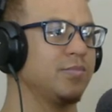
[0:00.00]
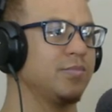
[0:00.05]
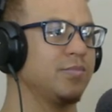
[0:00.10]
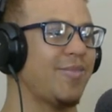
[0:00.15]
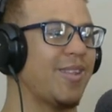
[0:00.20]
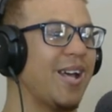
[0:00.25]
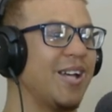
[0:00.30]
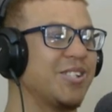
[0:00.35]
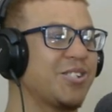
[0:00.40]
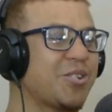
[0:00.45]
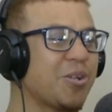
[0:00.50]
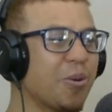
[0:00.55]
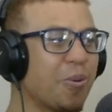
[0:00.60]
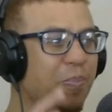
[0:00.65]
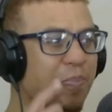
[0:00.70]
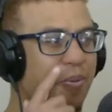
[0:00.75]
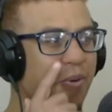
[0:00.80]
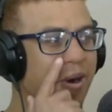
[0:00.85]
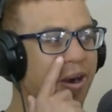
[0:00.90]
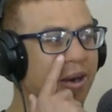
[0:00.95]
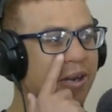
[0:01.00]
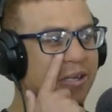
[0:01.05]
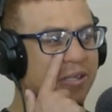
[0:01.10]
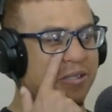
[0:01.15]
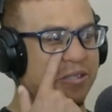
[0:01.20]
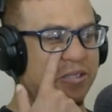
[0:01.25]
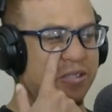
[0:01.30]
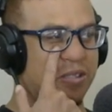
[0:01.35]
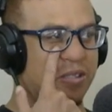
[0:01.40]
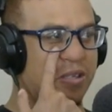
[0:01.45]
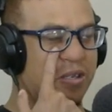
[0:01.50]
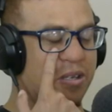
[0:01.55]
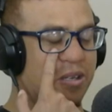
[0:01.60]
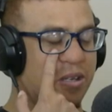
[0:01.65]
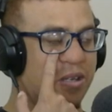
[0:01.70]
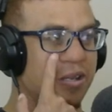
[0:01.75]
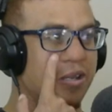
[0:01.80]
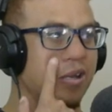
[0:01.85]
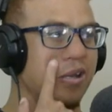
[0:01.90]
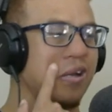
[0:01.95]
That's your price?
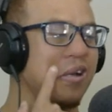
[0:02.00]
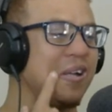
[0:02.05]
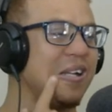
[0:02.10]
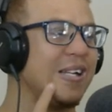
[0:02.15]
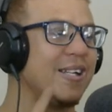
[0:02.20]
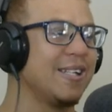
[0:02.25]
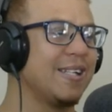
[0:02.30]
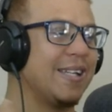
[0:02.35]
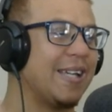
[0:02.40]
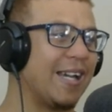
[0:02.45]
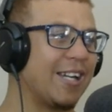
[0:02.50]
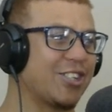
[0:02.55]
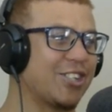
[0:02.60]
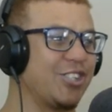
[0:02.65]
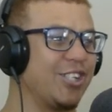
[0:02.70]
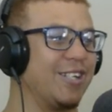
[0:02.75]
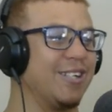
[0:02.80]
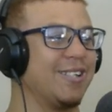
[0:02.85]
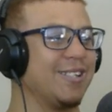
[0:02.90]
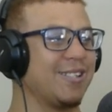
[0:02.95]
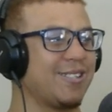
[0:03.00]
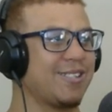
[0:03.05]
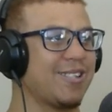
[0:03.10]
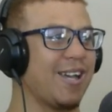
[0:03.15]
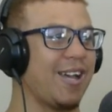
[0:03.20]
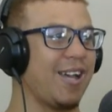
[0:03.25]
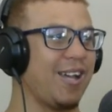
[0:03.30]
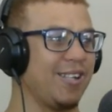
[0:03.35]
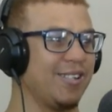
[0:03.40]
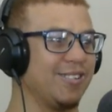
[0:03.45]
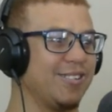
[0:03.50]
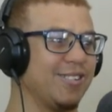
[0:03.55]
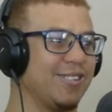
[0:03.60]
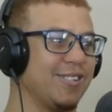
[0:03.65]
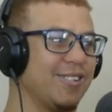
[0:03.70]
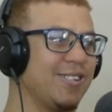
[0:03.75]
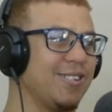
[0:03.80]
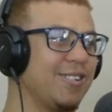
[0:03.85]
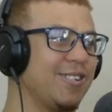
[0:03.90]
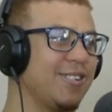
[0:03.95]
He actually understands
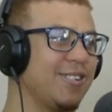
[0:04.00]
her.